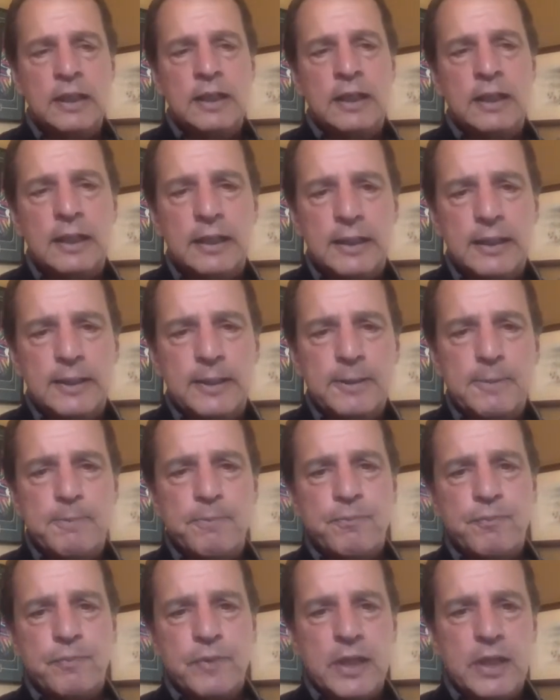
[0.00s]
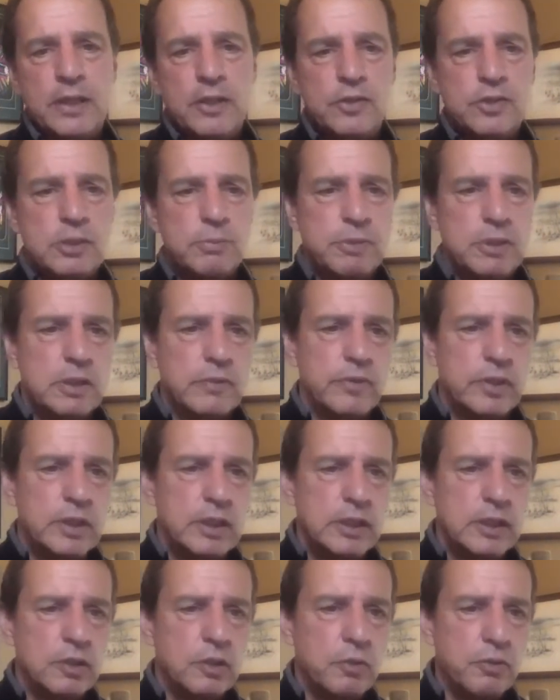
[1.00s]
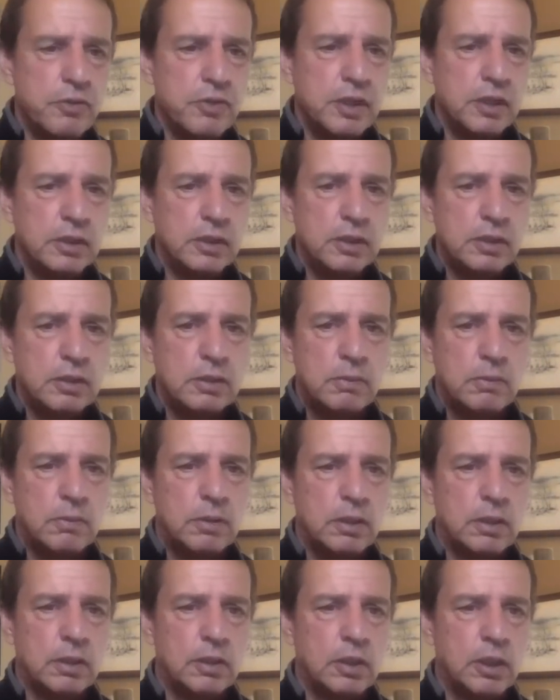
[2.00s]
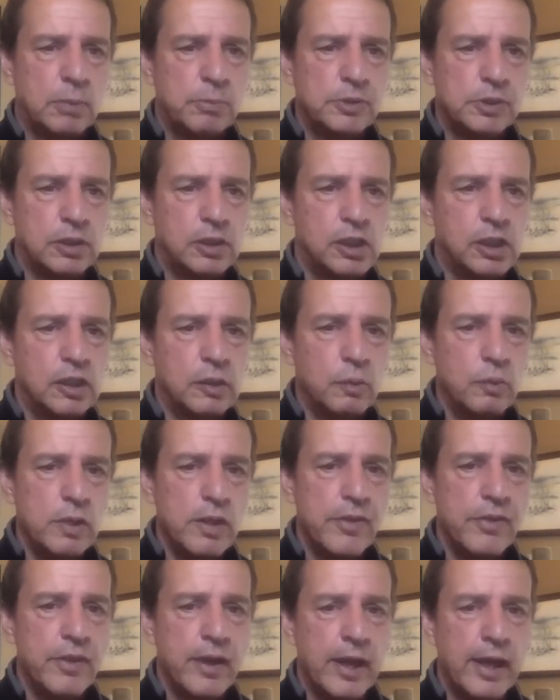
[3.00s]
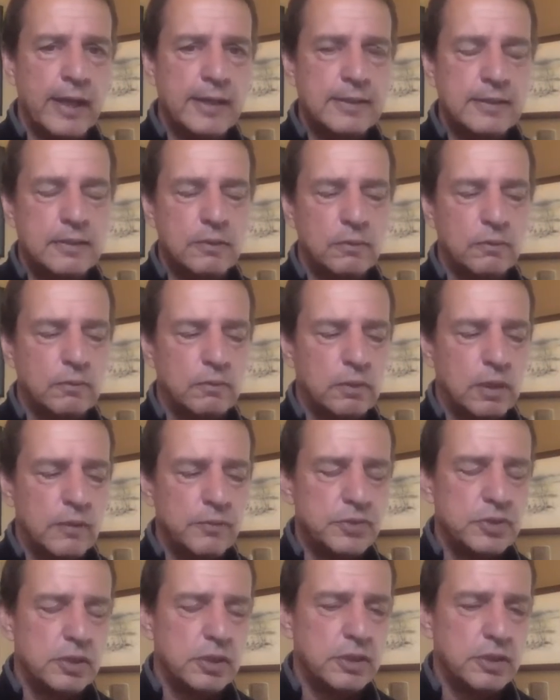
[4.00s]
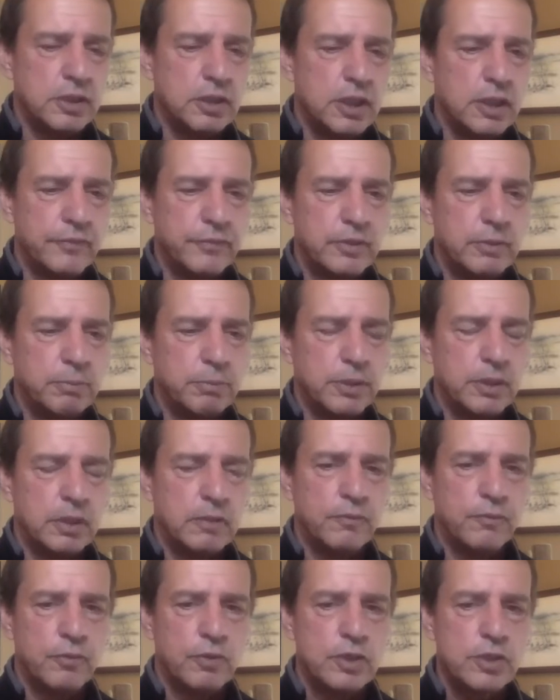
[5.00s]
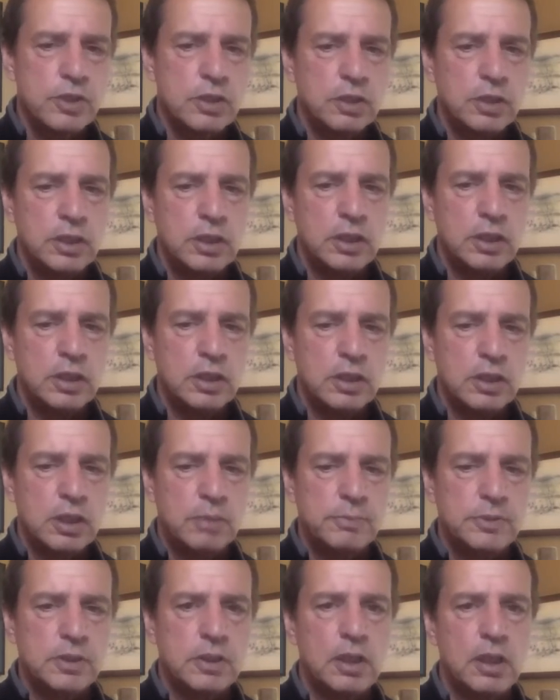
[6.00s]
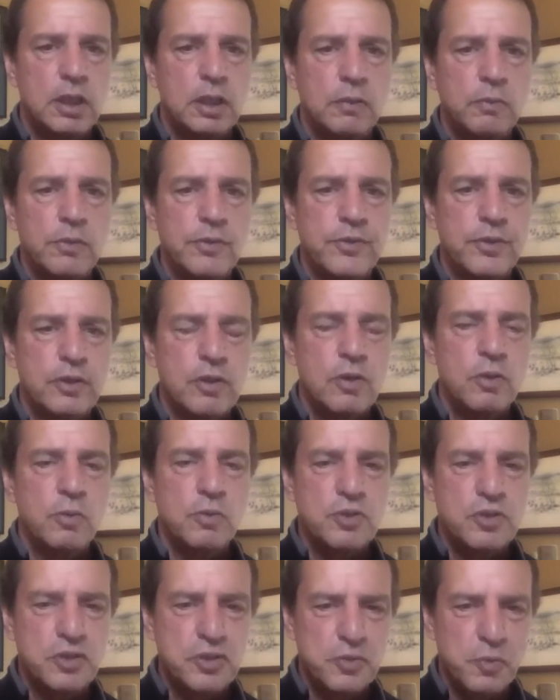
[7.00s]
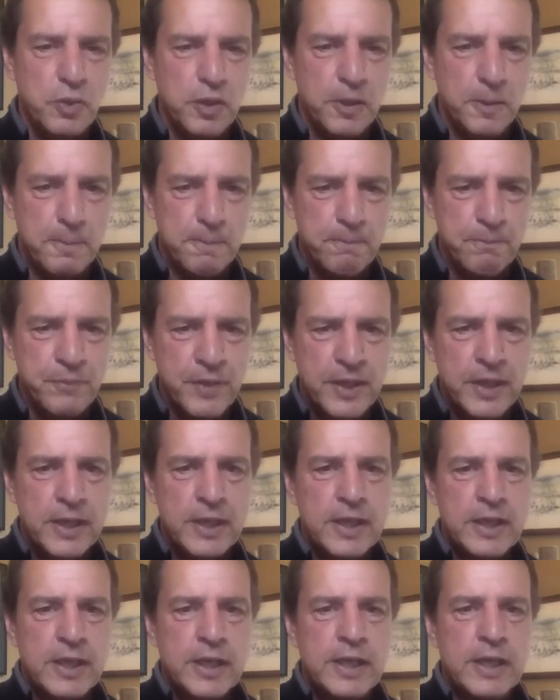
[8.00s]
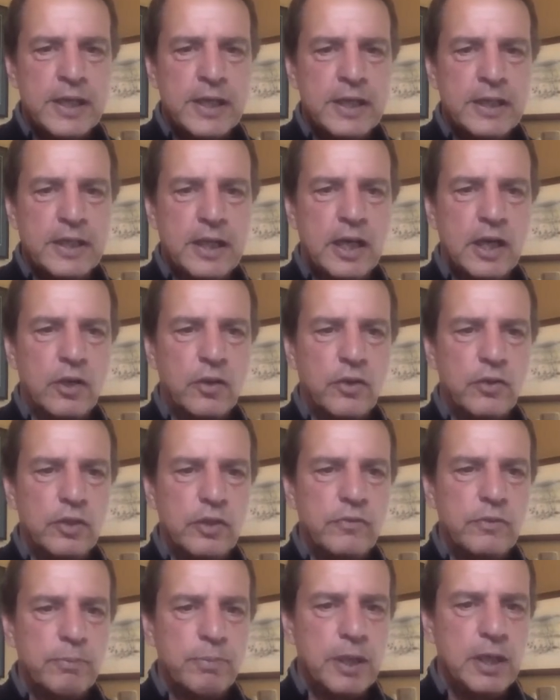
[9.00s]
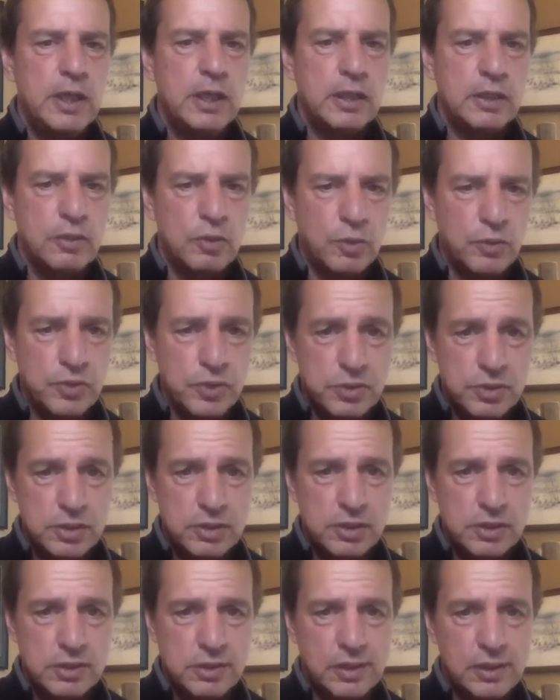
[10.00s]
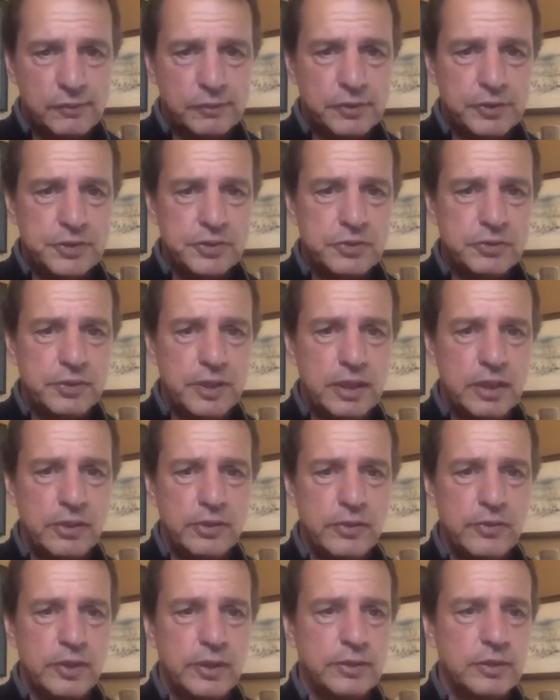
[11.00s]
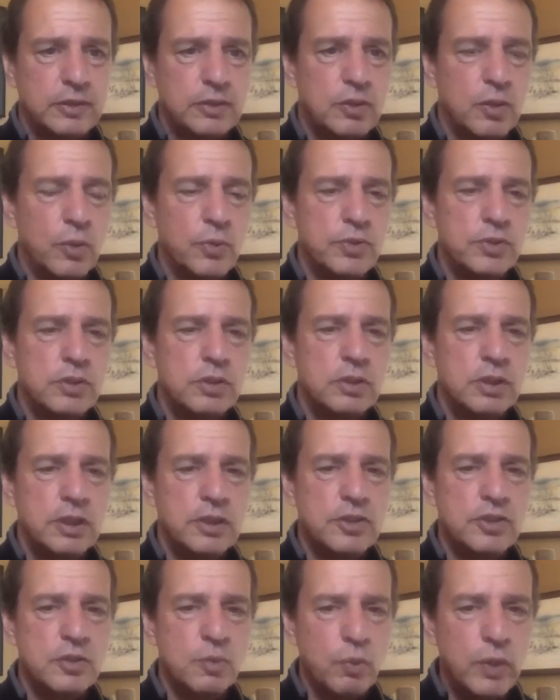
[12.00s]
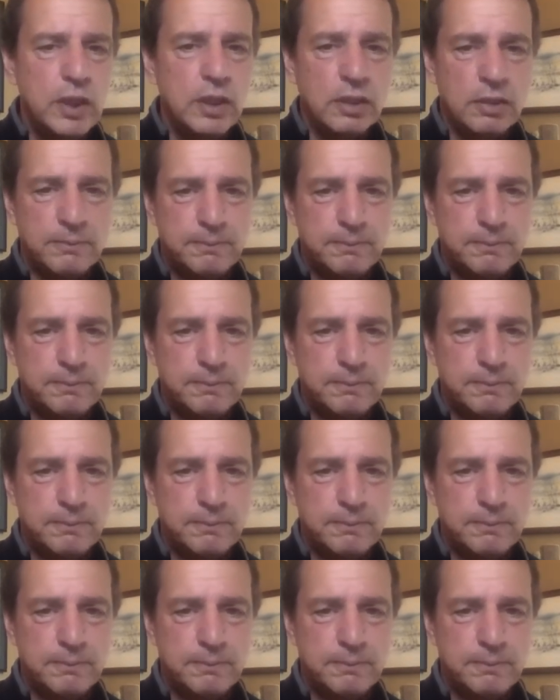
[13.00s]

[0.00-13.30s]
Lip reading: And there's a bit of an ego thing that comes along with that, and I've seen it often. But unfortunately, it comes along with the coach as well. And now they're even paying coaches at this level. So now you got the coach that needs to win